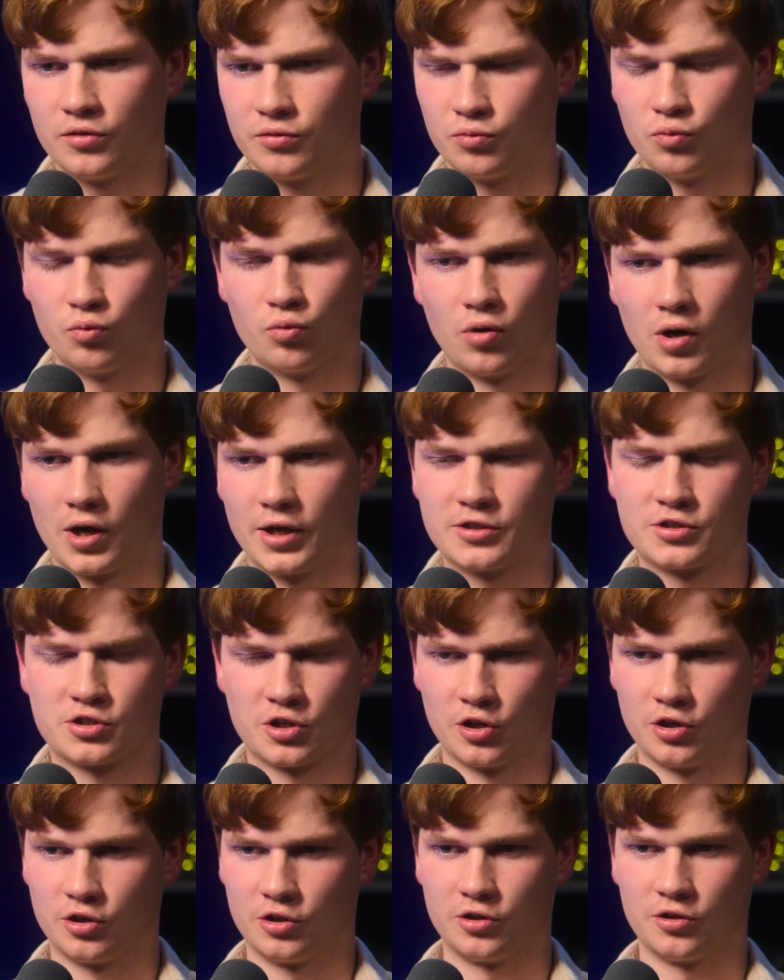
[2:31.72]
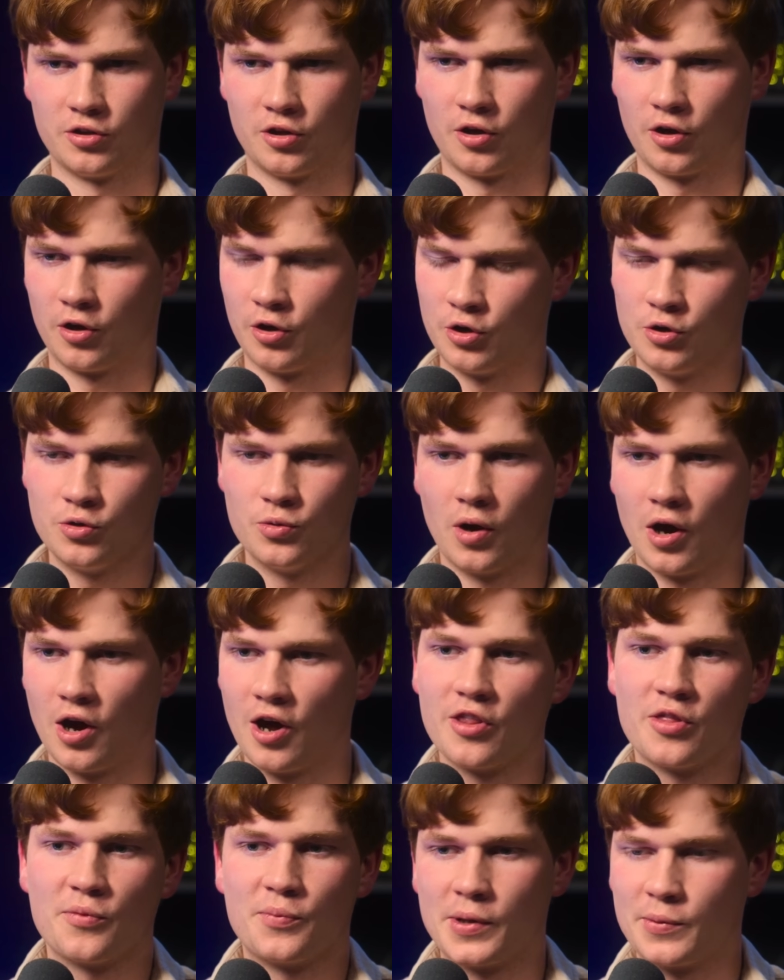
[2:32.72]
Right. So uh, who
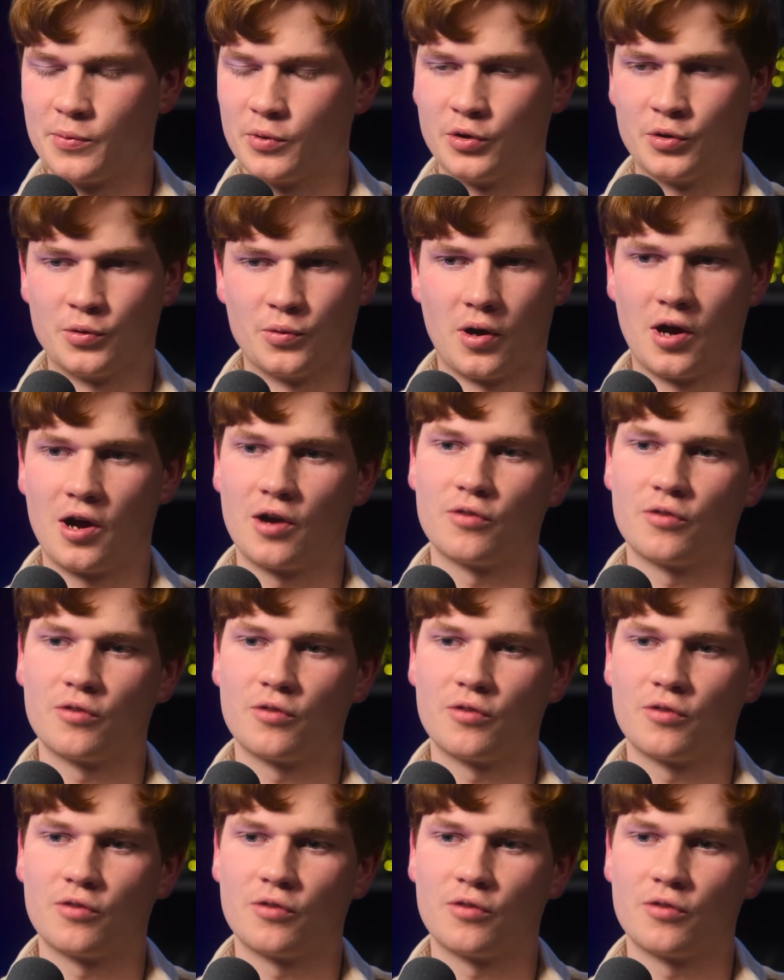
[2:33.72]
are the people who